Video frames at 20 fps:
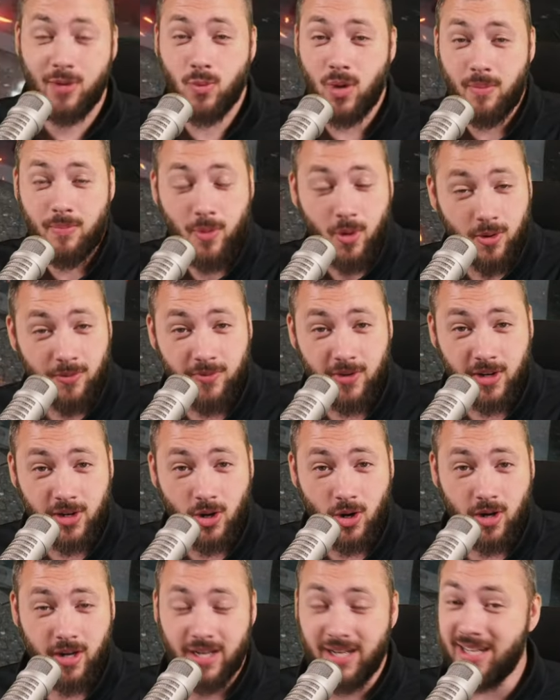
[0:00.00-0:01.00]
why perfect
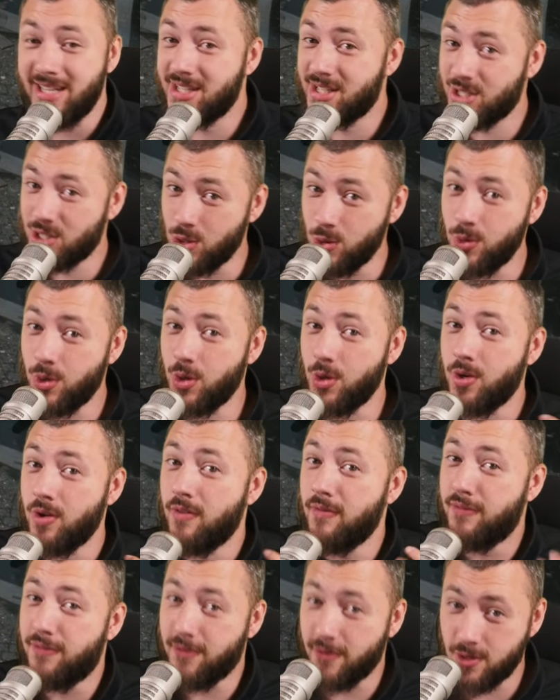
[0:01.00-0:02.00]
guarding is so good
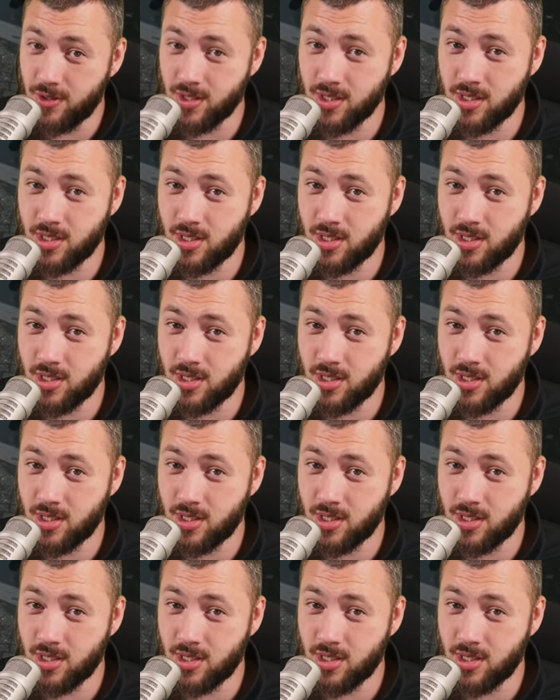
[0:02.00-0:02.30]
versus